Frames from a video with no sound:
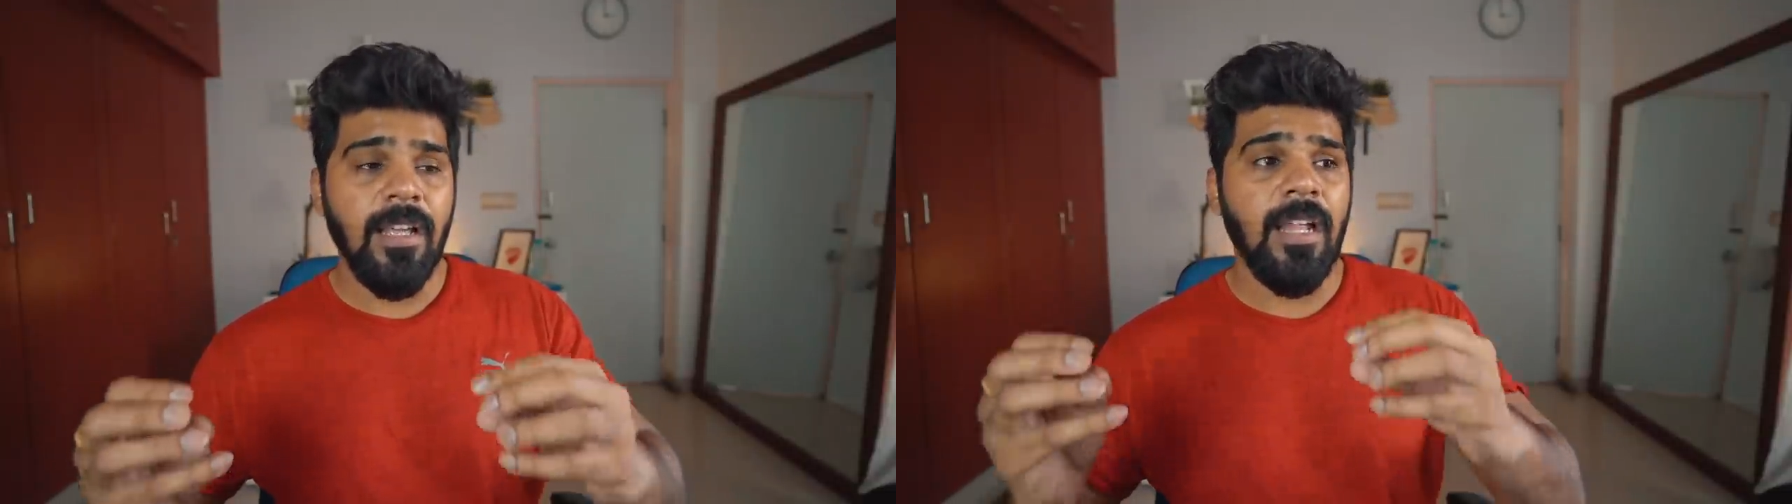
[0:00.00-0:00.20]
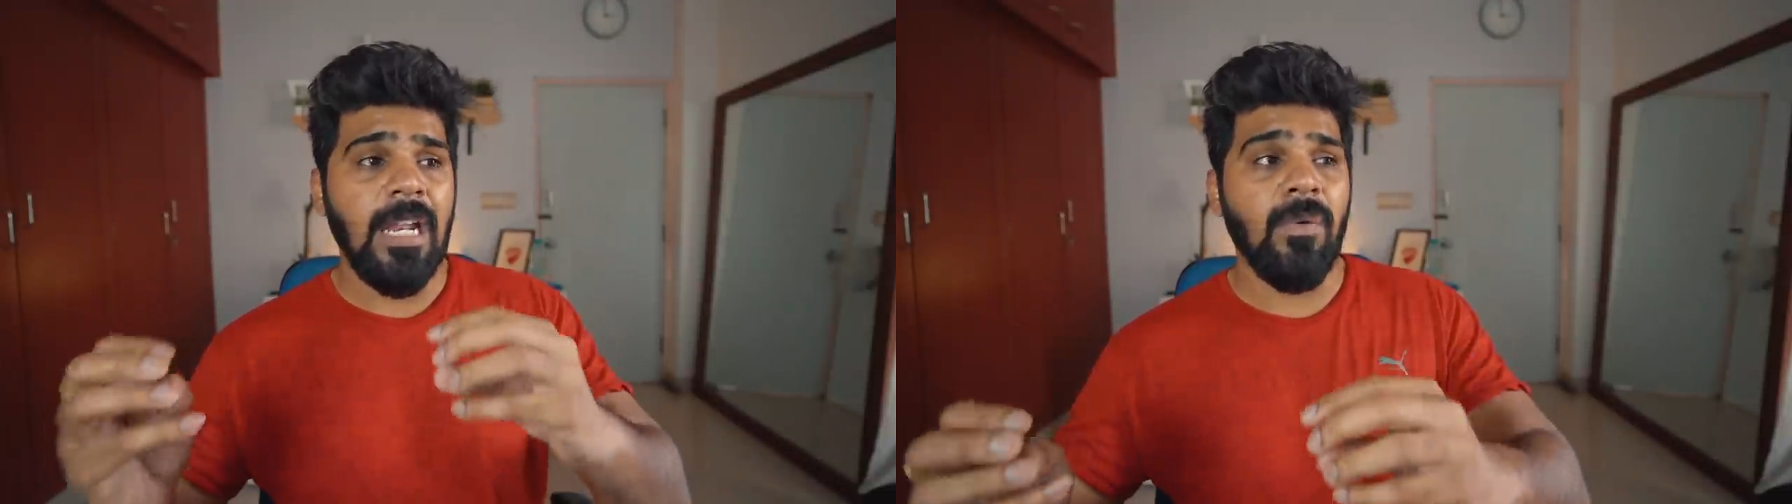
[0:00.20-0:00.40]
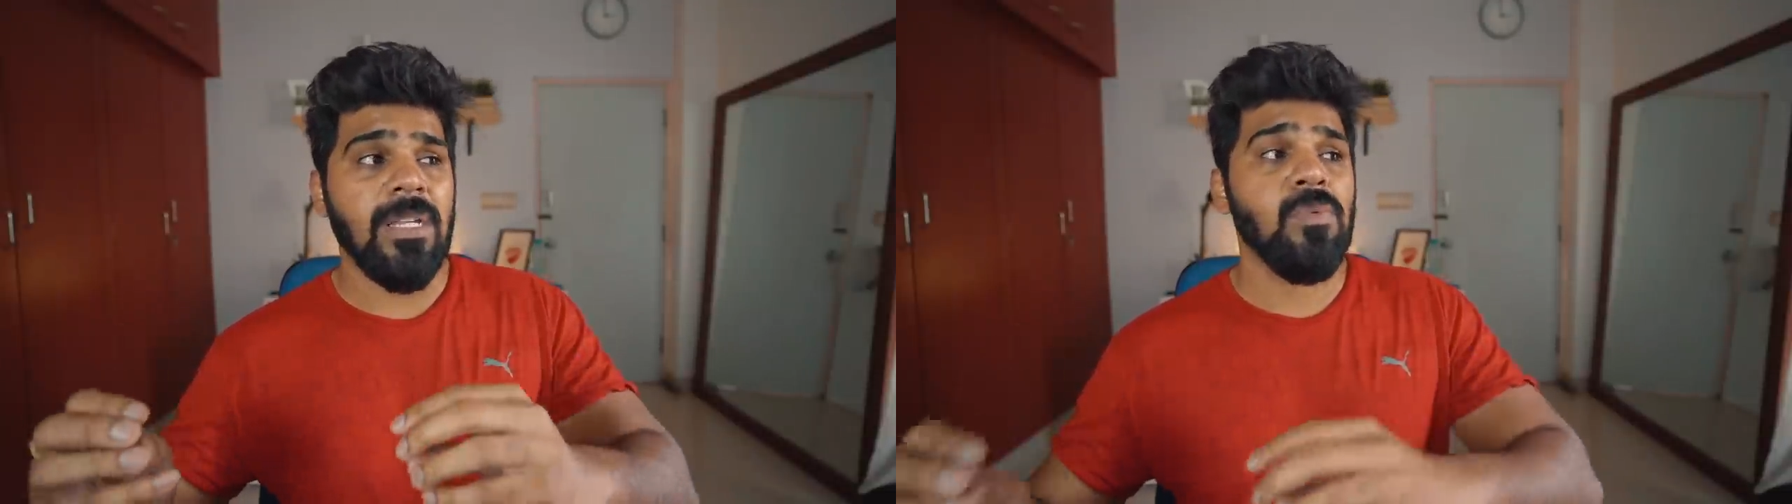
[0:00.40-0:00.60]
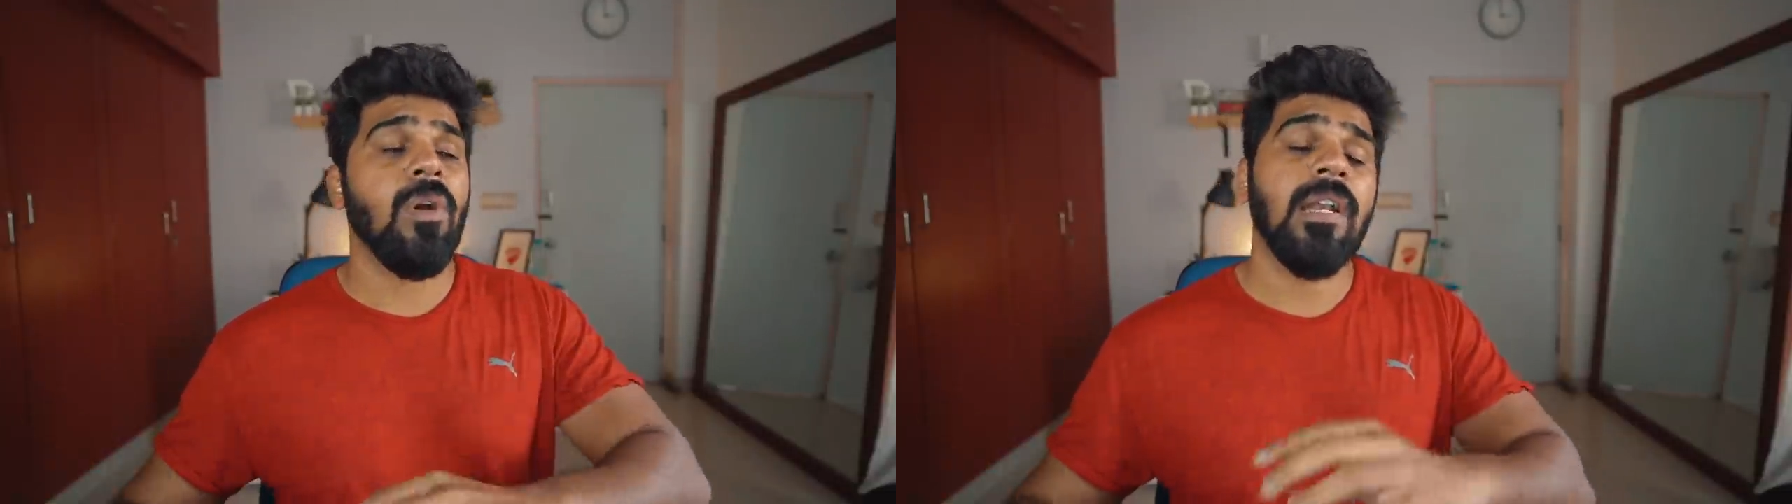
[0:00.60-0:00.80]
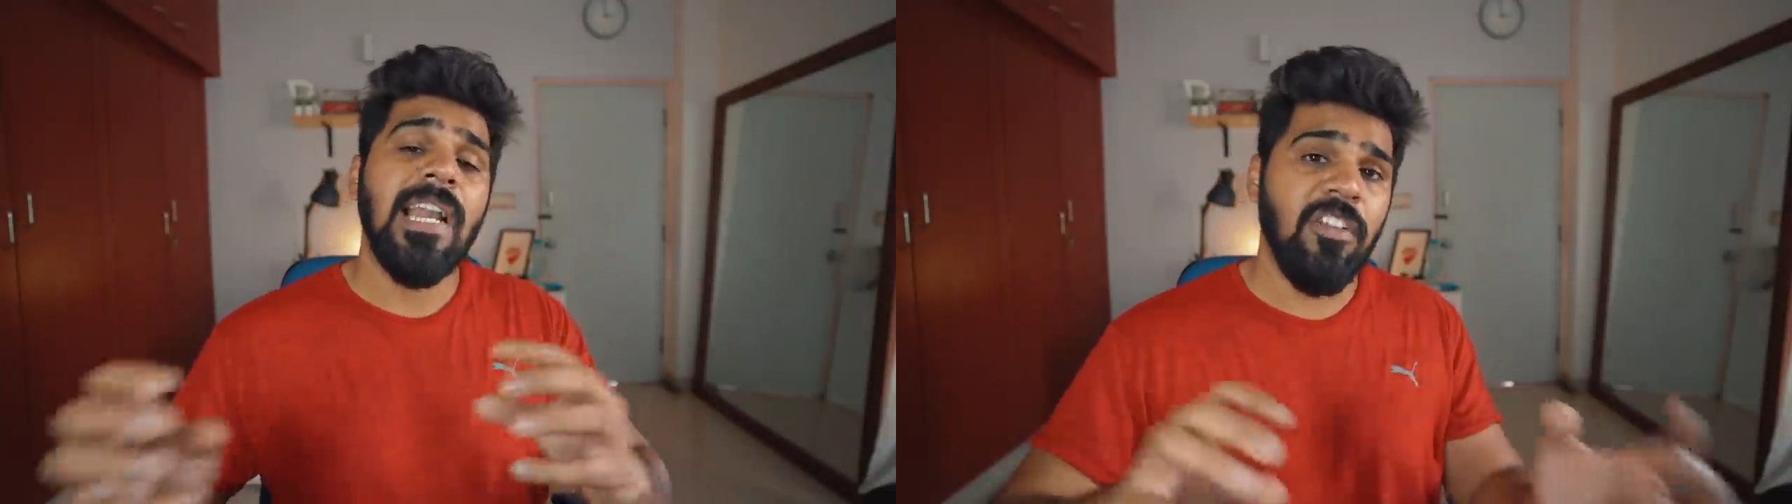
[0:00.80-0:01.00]
requires
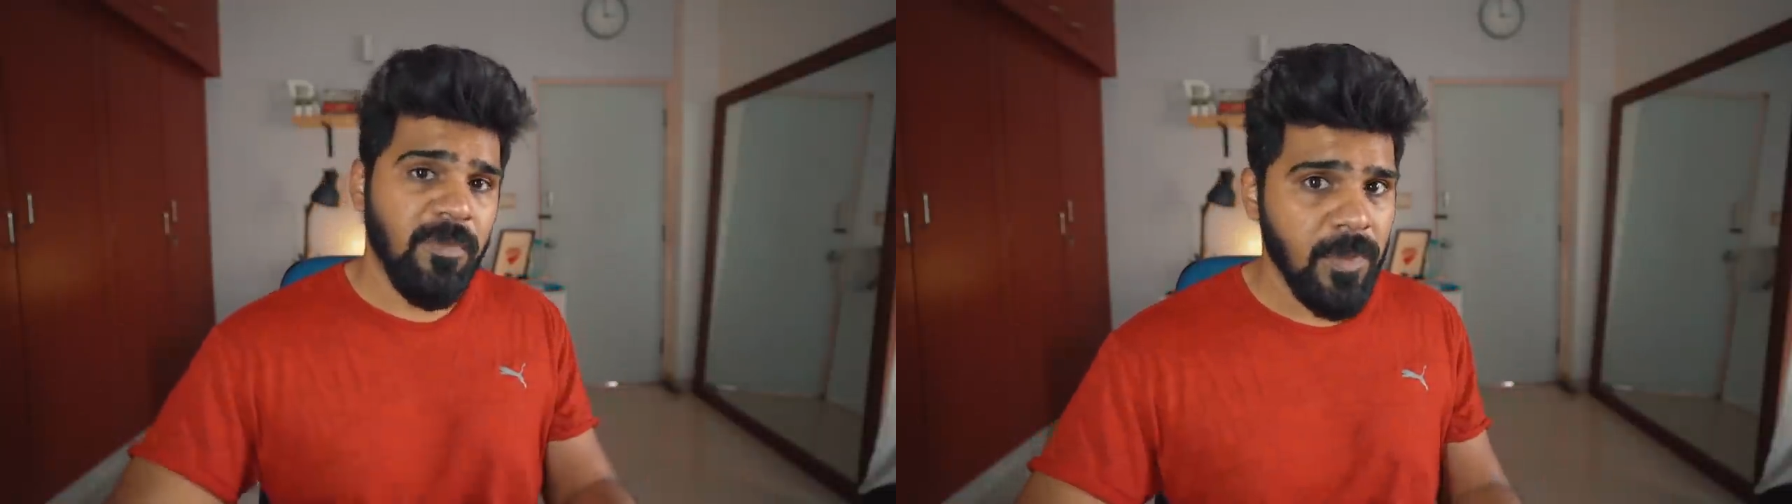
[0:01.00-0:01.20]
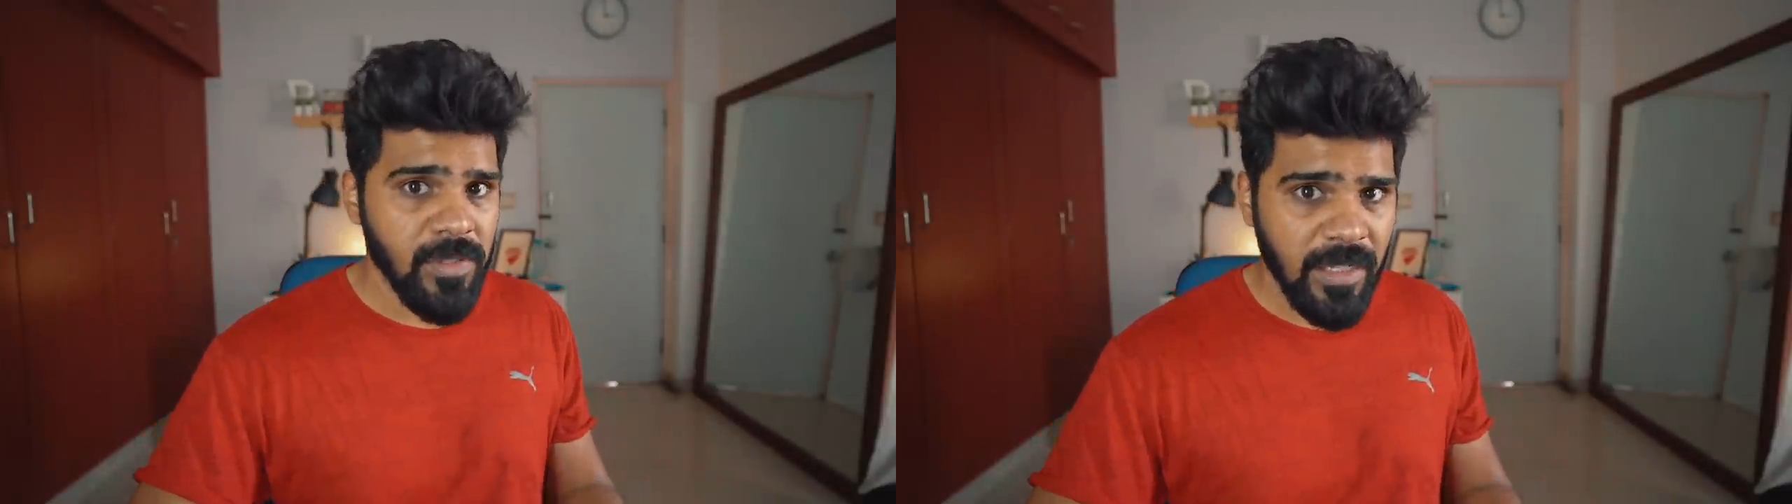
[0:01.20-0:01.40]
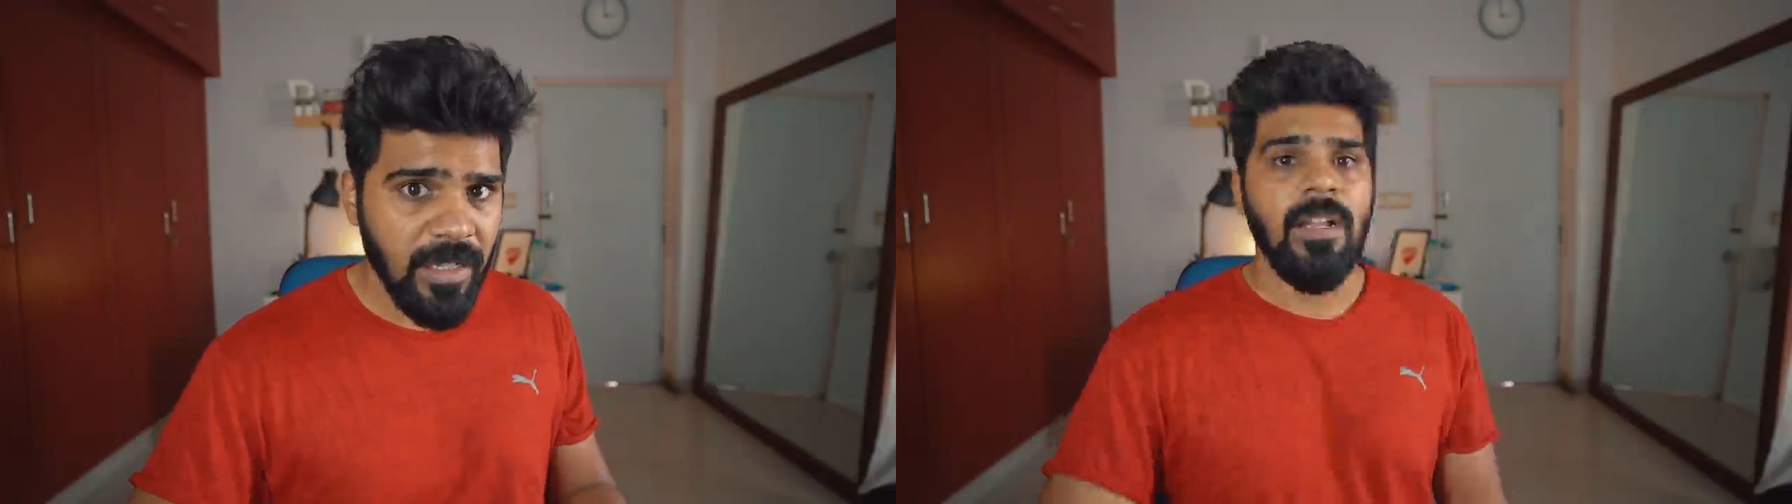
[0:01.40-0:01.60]
what kind of music.